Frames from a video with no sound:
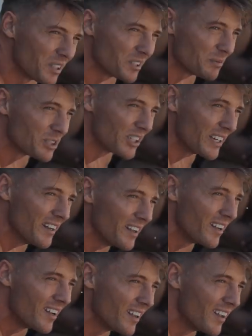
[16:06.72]
This machine.
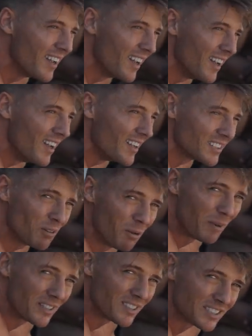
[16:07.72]

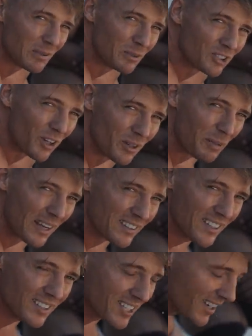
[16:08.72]
Someone, someone I told you
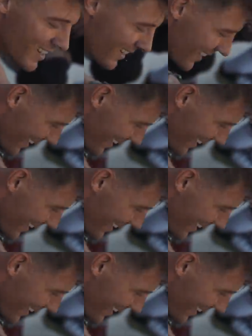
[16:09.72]
this ski